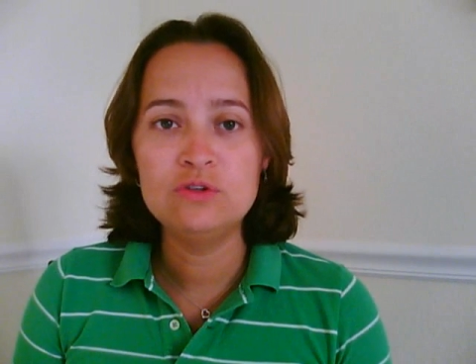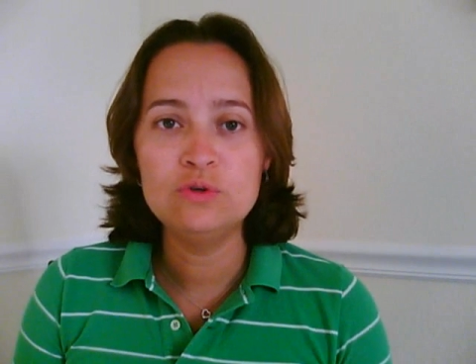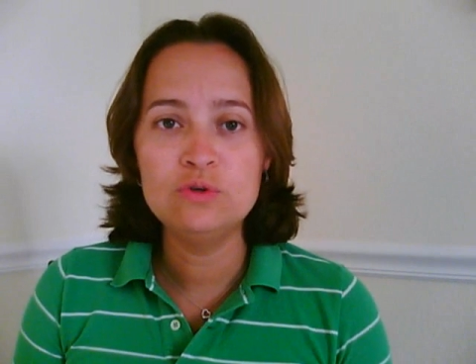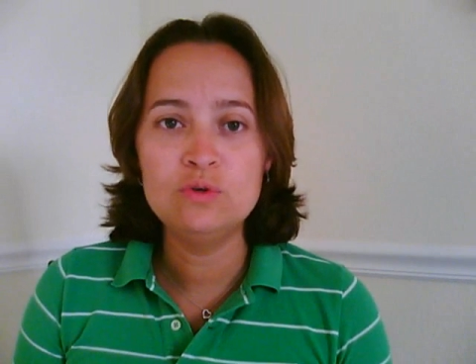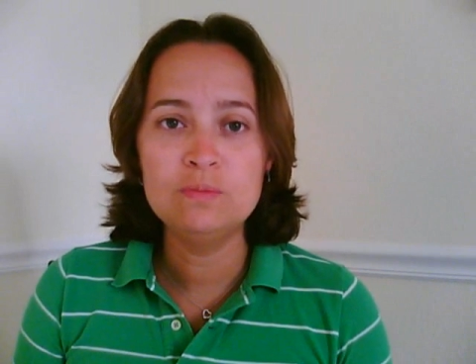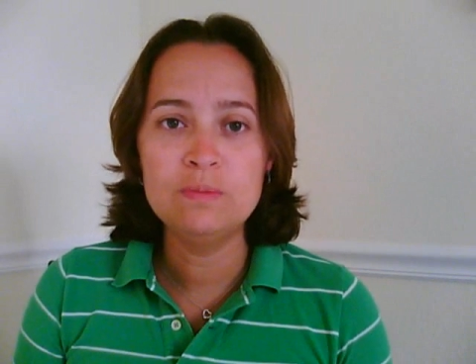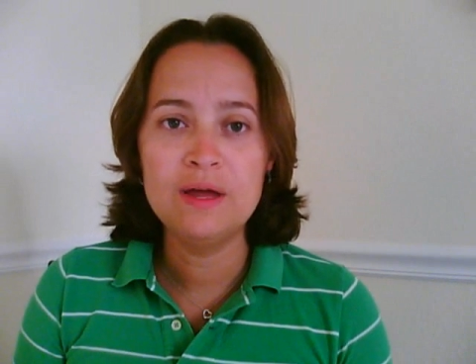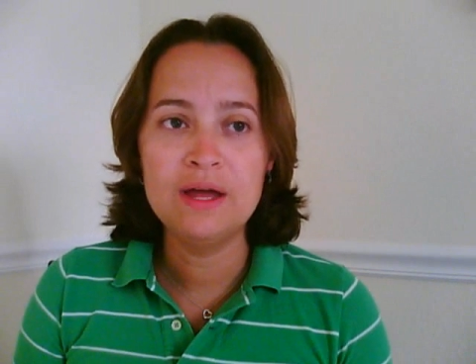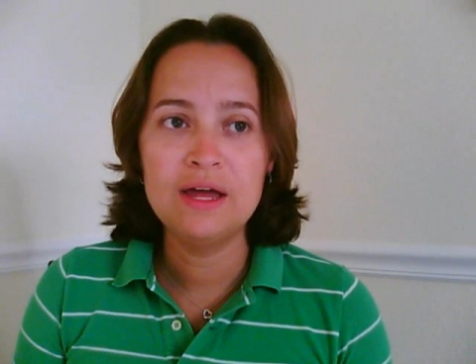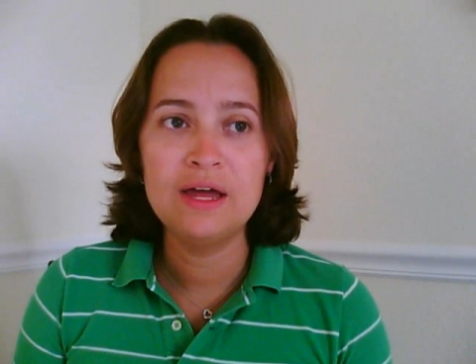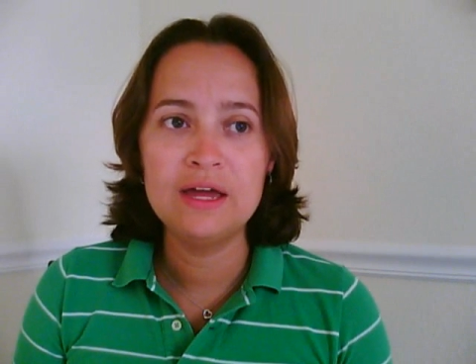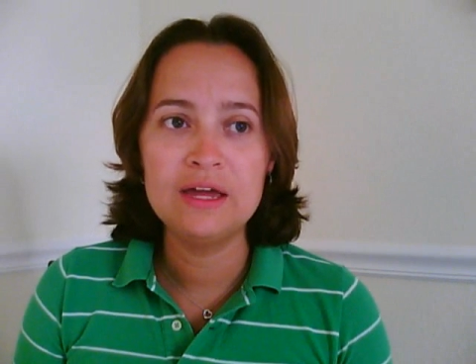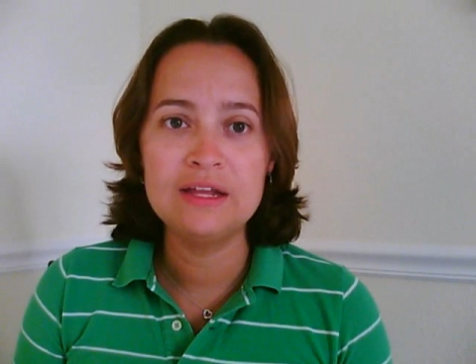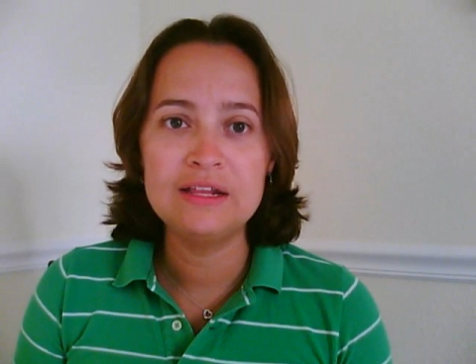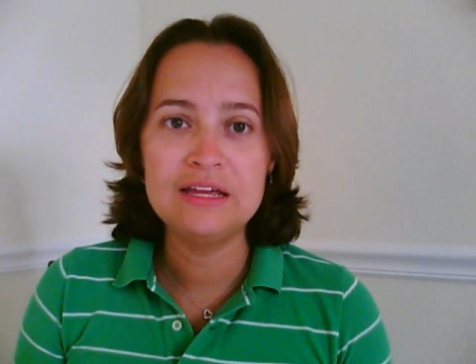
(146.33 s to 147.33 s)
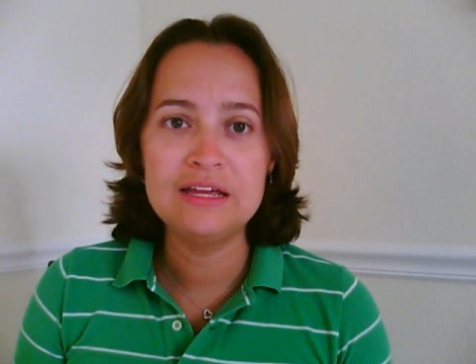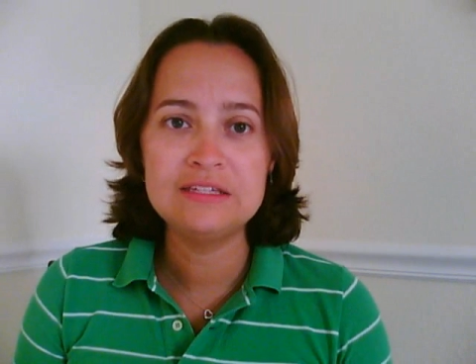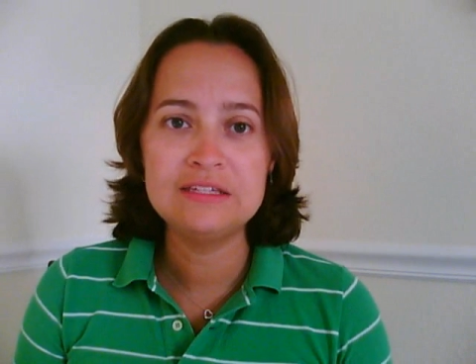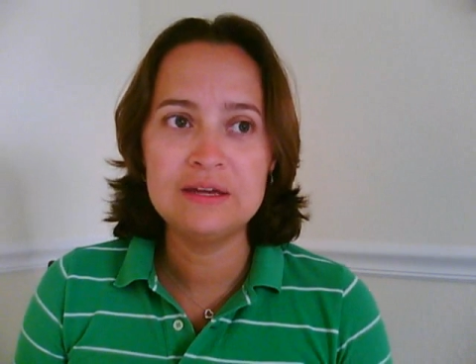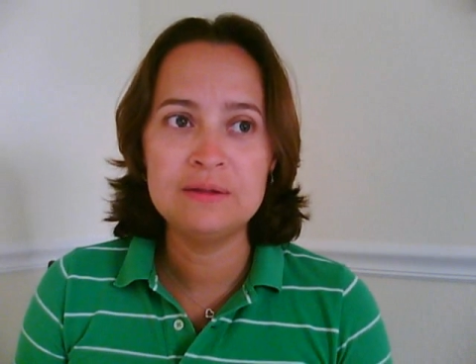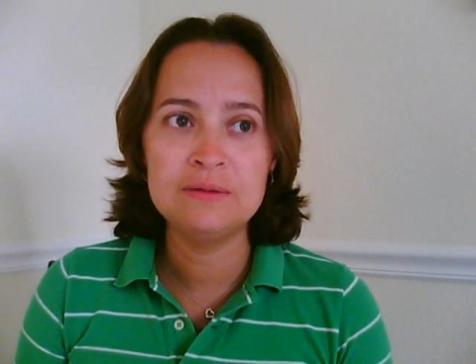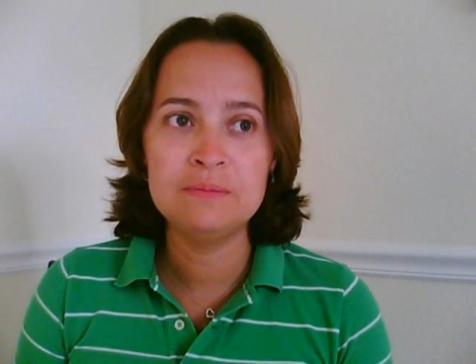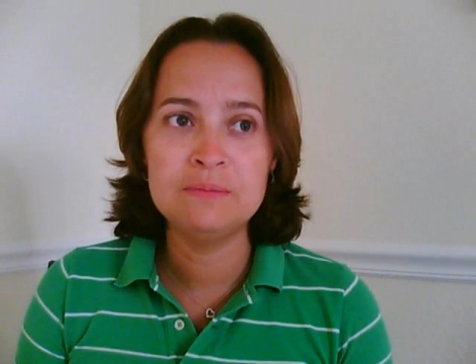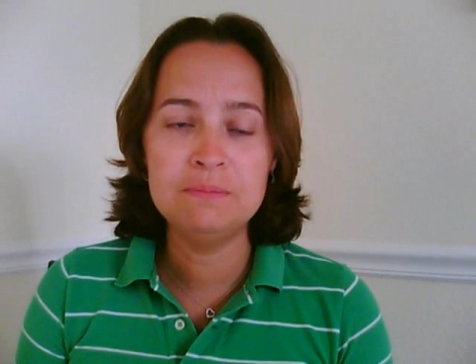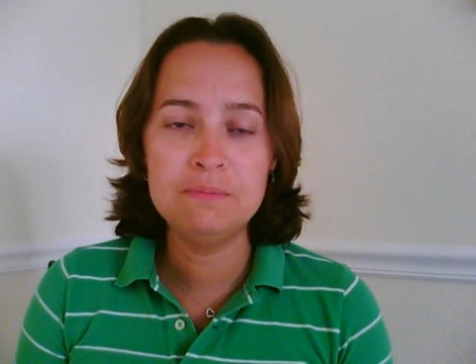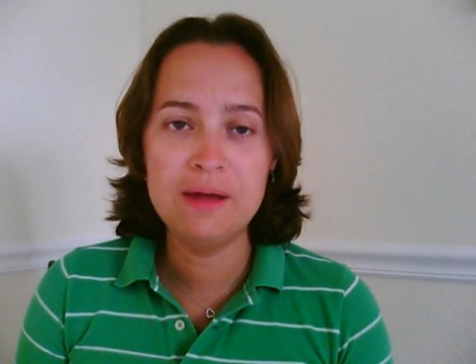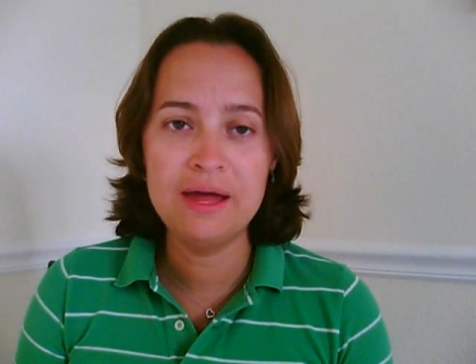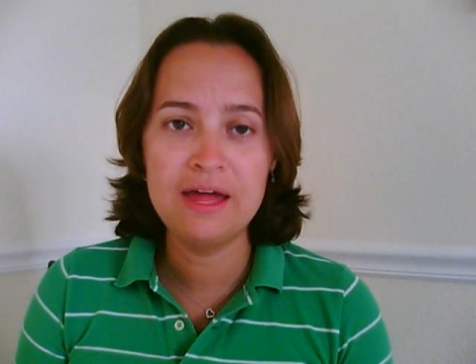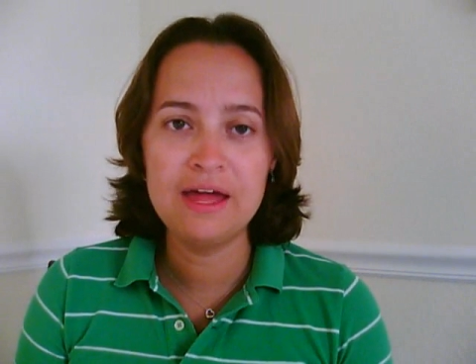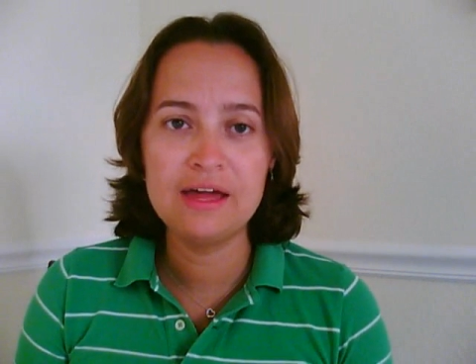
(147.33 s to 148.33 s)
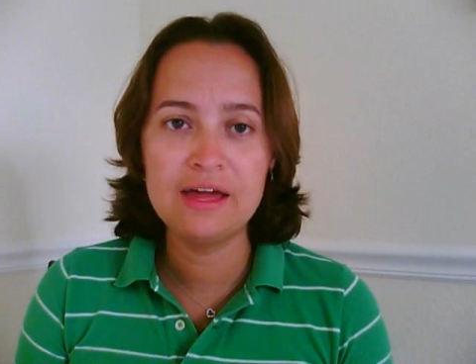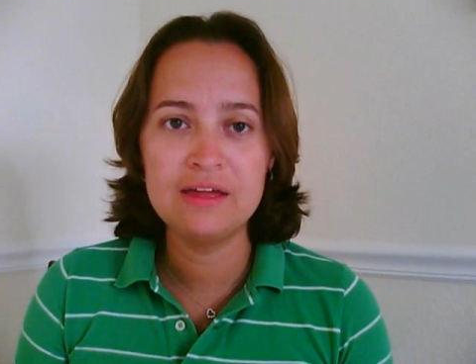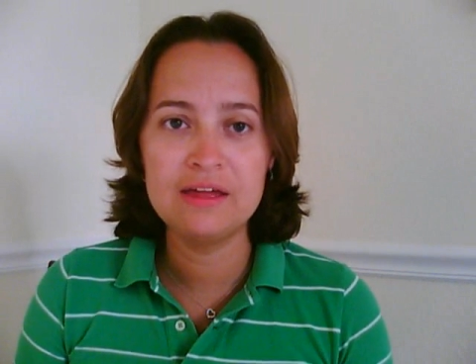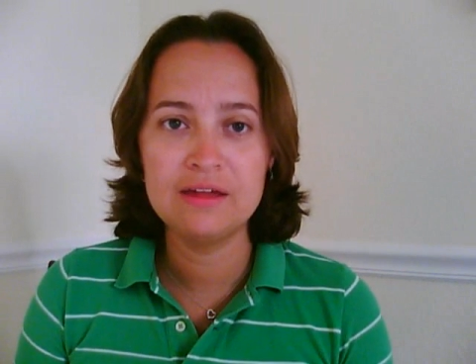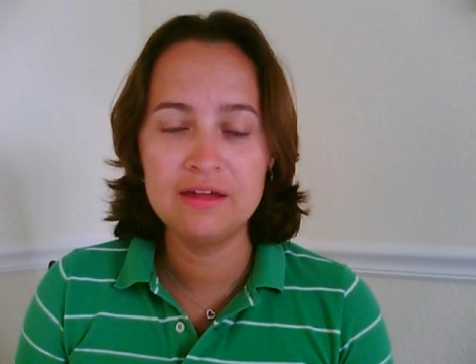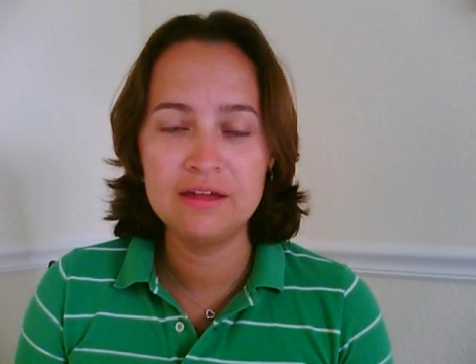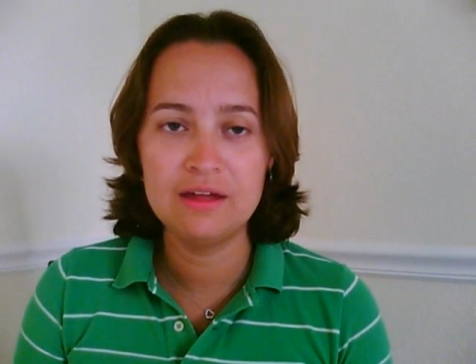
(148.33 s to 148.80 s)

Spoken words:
do my legs and back